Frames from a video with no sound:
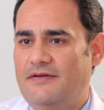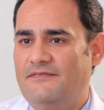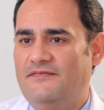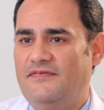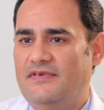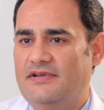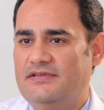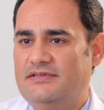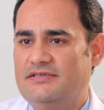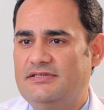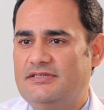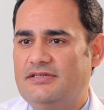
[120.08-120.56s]

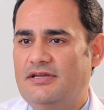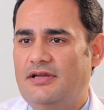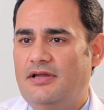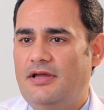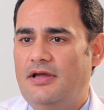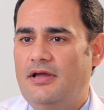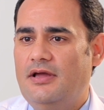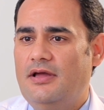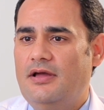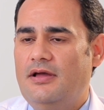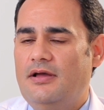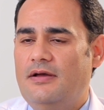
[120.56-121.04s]
infants.
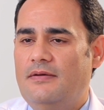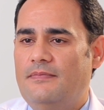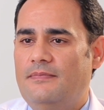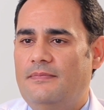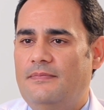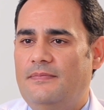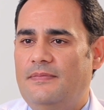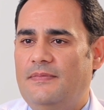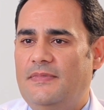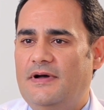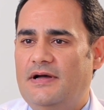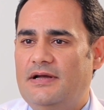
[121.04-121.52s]

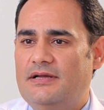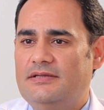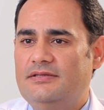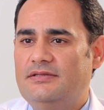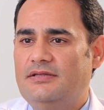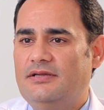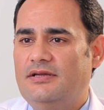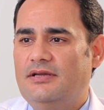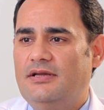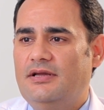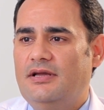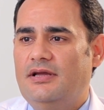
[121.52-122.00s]

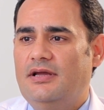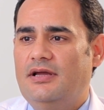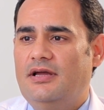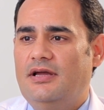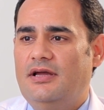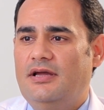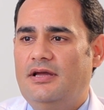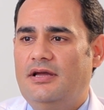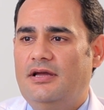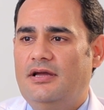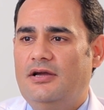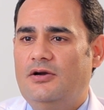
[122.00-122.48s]
But
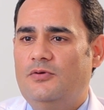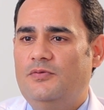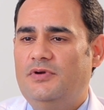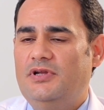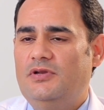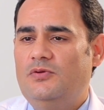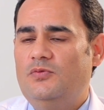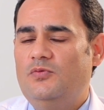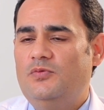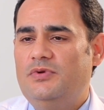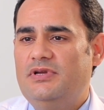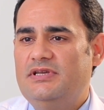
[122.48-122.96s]

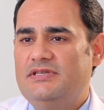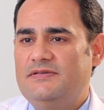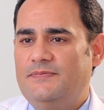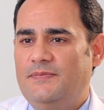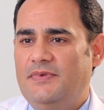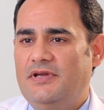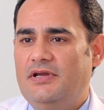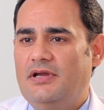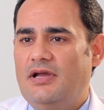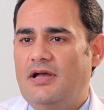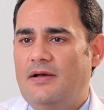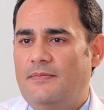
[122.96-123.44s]
when we
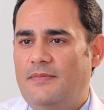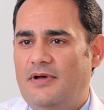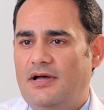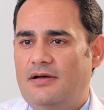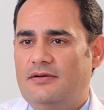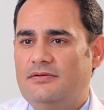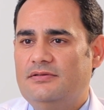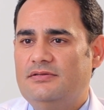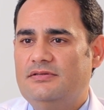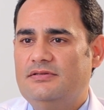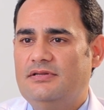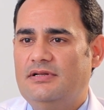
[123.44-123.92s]
speak
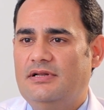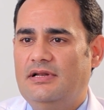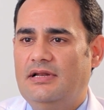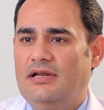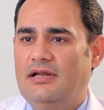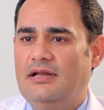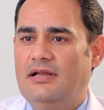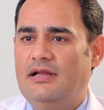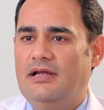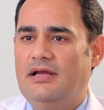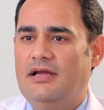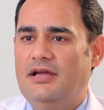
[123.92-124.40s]
about
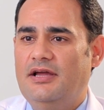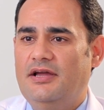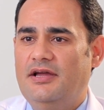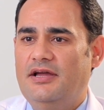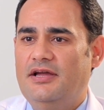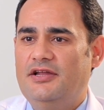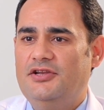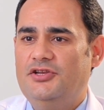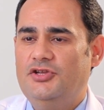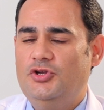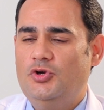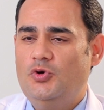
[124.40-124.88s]

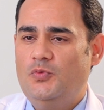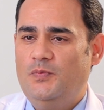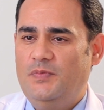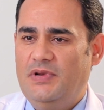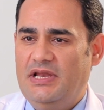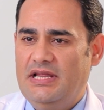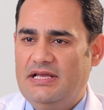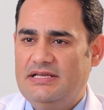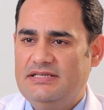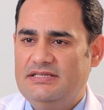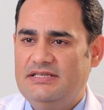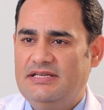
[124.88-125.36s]

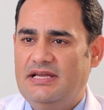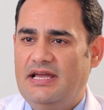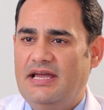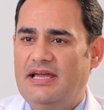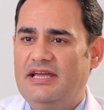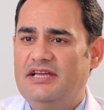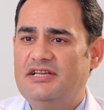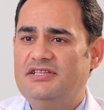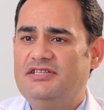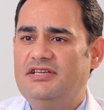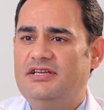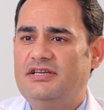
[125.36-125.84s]

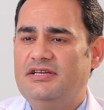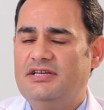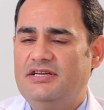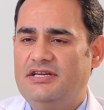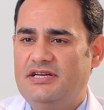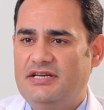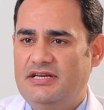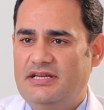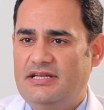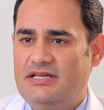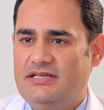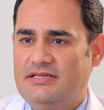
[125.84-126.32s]
neoplasia, it
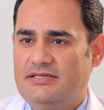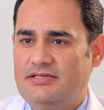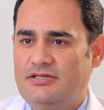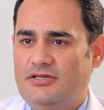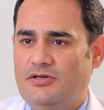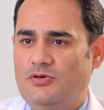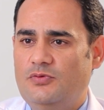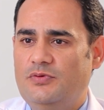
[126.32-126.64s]
increases.